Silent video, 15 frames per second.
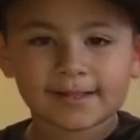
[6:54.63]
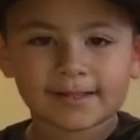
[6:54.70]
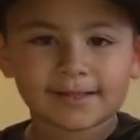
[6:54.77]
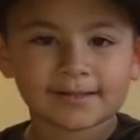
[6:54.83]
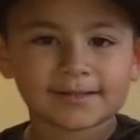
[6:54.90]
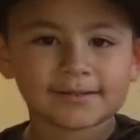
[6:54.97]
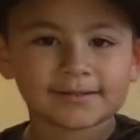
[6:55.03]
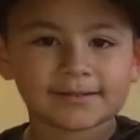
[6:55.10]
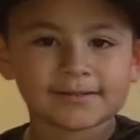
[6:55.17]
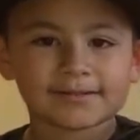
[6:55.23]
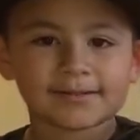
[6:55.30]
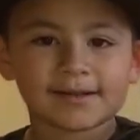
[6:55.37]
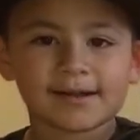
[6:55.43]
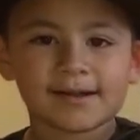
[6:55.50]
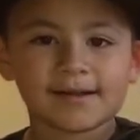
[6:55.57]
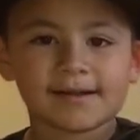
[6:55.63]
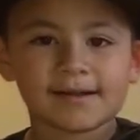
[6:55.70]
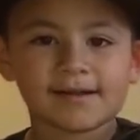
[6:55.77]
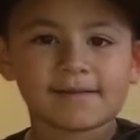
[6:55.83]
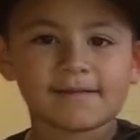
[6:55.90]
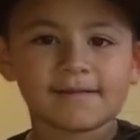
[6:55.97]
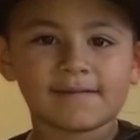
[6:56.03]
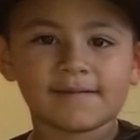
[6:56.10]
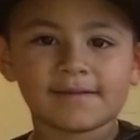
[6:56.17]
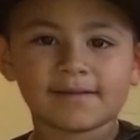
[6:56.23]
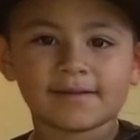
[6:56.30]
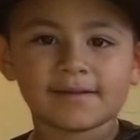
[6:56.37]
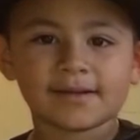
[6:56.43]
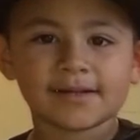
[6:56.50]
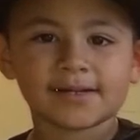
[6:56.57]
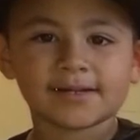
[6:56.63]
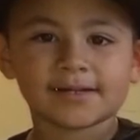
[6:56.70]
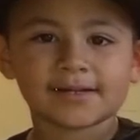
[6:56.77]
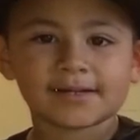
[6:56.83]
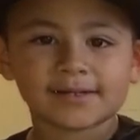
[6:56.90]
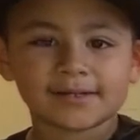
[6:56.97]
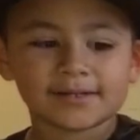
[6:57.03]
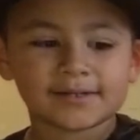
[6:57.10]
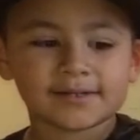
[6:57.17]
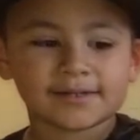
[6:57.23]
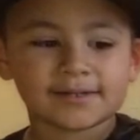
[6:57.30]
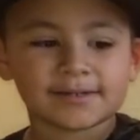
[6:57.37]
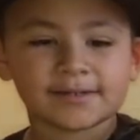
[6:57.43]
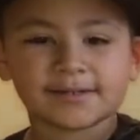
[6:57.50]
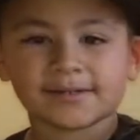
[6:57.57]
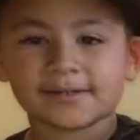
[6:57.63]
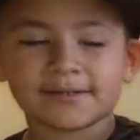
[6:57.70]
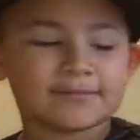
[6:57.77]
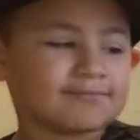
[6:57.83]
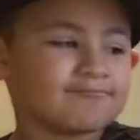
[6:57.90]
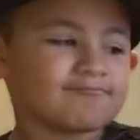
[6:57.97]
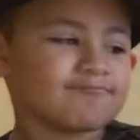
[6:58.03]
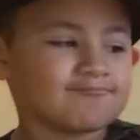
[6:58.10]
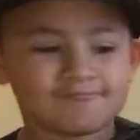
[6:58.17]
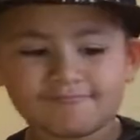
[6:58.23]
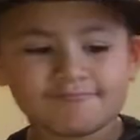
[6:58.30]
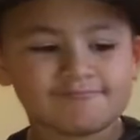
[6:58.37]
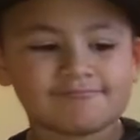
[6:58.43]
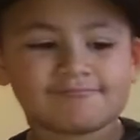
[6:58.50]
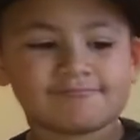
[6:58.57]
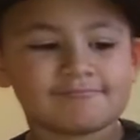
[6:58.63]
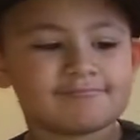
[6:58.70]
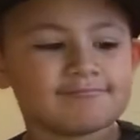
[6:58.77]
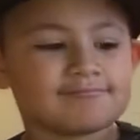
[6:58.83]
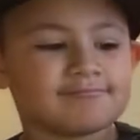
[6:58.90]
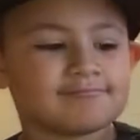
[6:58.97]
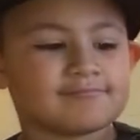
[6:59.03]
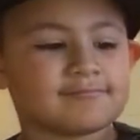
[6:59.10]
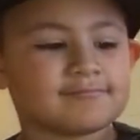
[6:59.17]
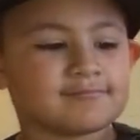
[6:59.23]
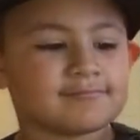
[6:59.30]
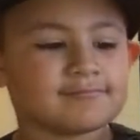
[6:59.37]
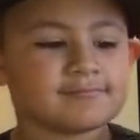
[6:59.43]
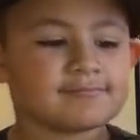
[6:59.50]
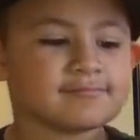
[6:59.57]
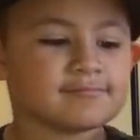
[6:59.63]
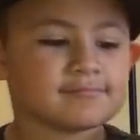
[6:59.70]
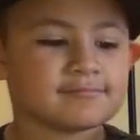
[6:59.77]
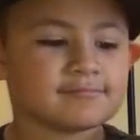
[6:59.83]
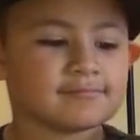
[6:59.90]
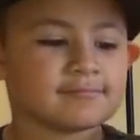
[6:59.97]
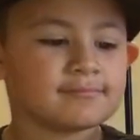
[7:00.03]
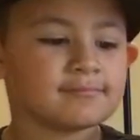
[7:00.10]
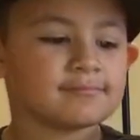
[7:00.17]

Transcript: The person shown says nothing.